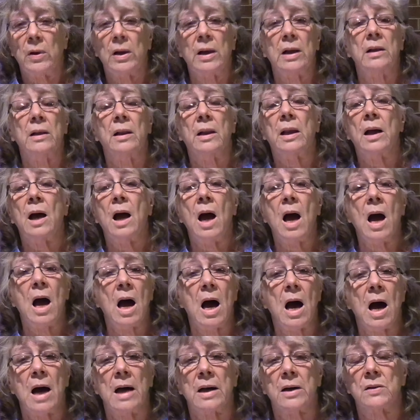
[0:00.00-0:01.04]
in the
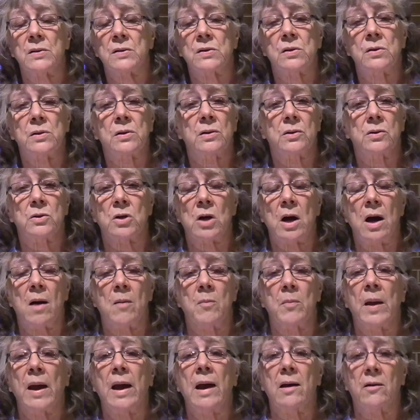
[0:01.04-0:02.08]
hottest
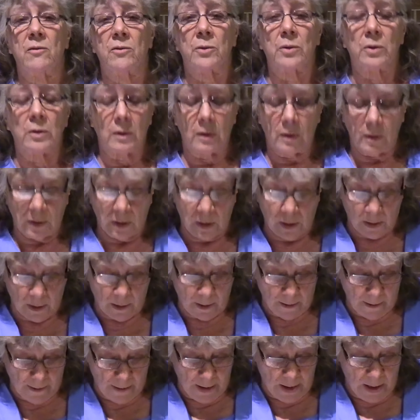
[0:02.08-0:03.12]
job ever.
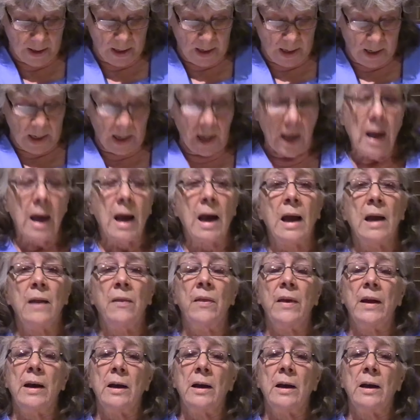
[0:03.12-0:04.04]
And